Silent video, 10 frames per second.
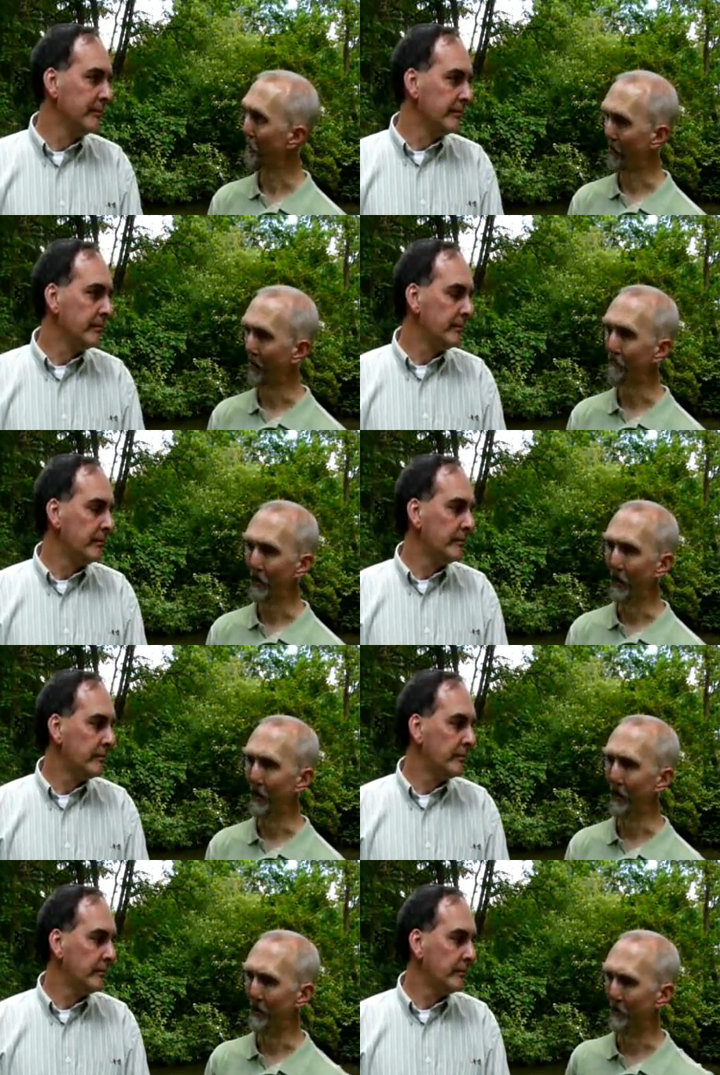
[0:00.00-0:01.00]
Speaker 1: Okay,
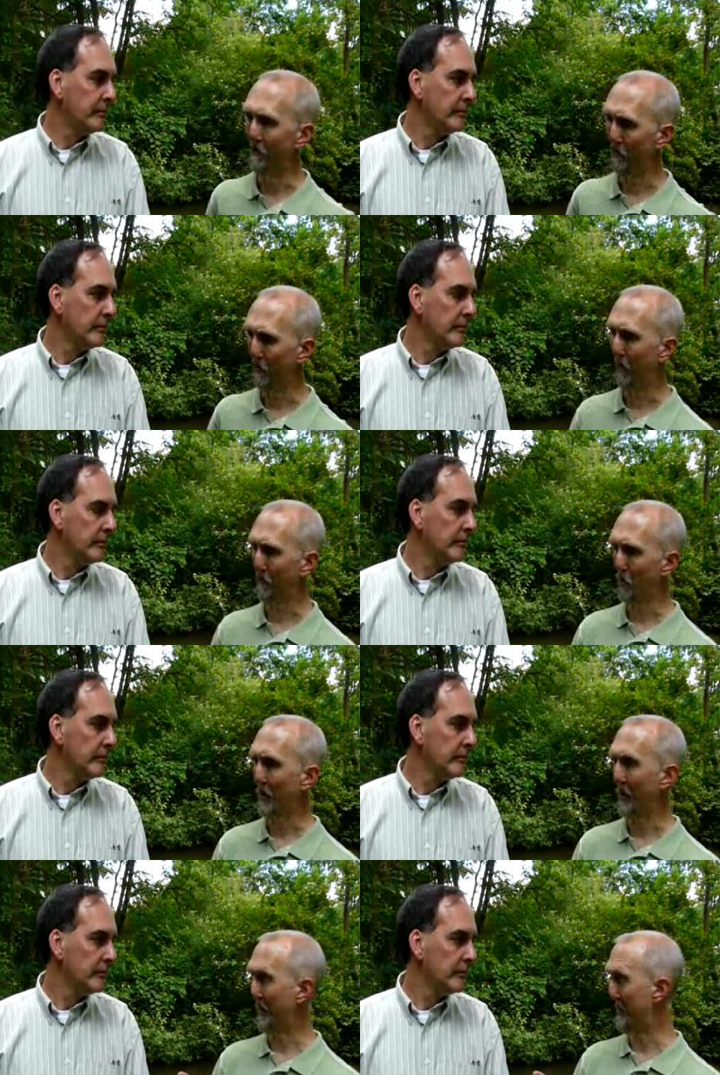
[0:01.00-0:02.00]
and, and uh,
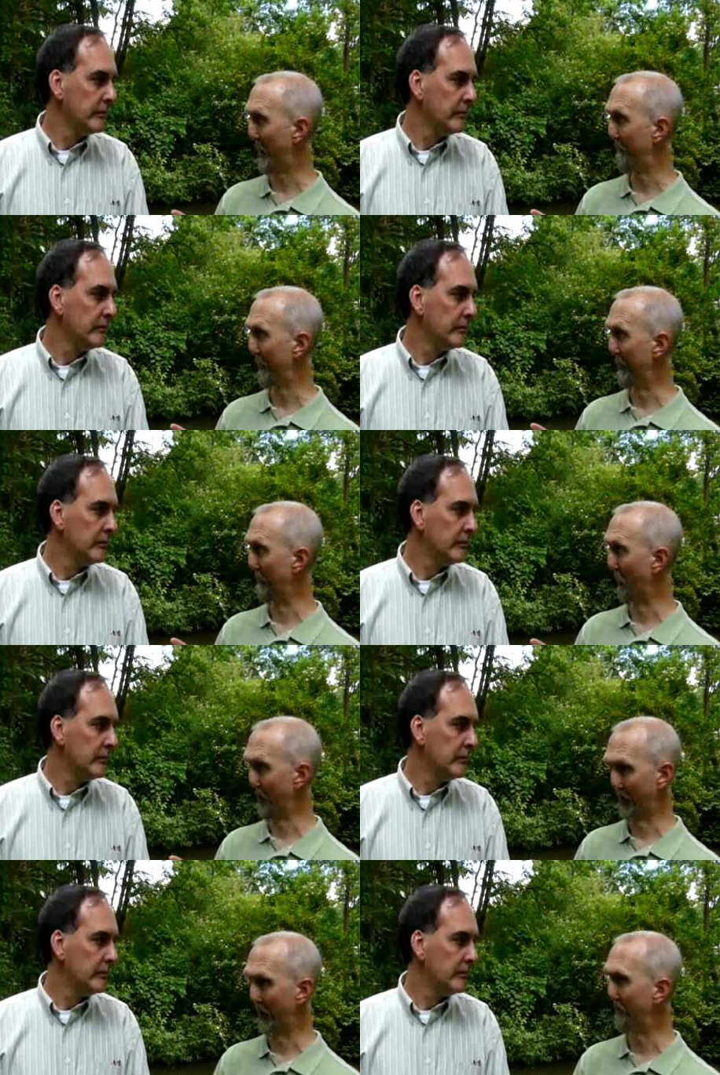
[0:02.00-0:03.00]
looking at the time frame of the project,